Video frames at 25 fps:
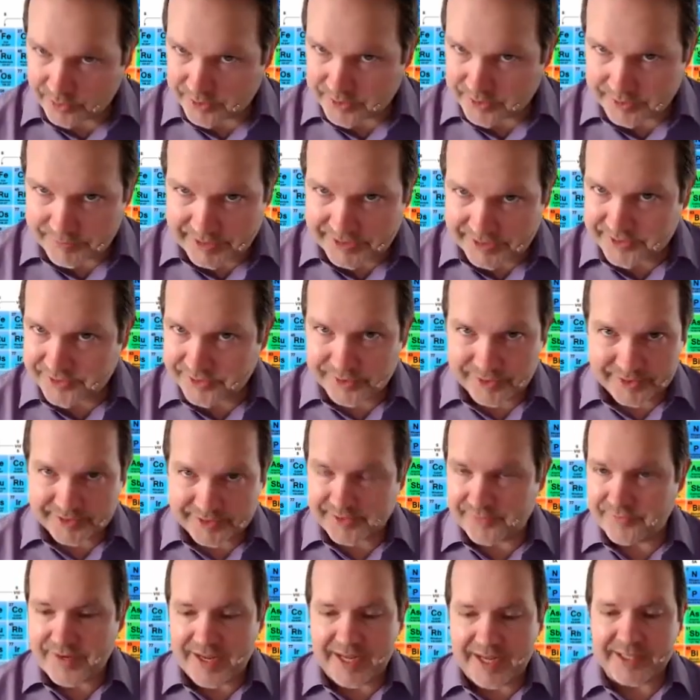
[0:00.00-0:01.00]
Berkeley, my
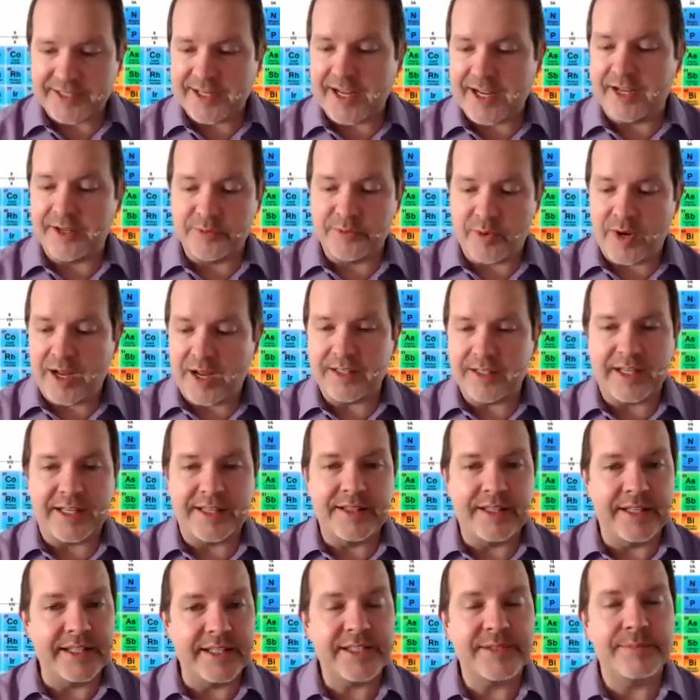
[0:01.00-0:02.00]
students have not done well
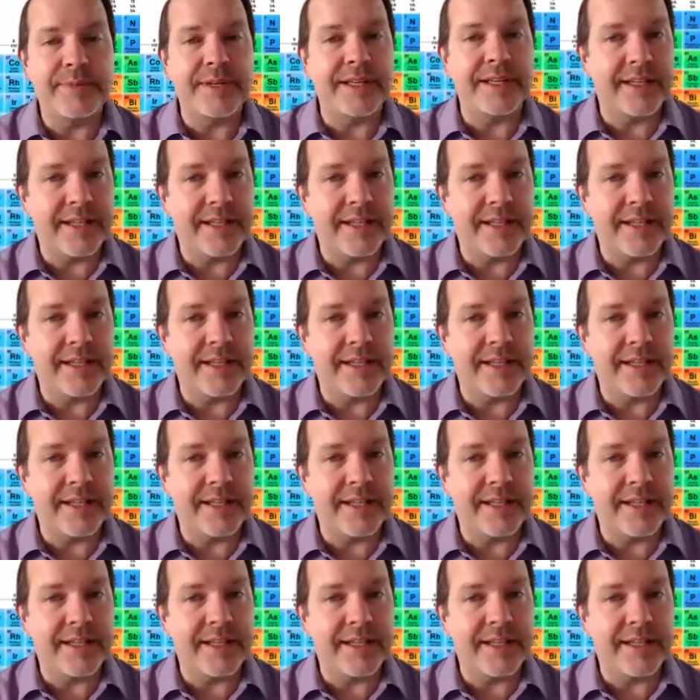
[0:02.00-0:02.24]
on this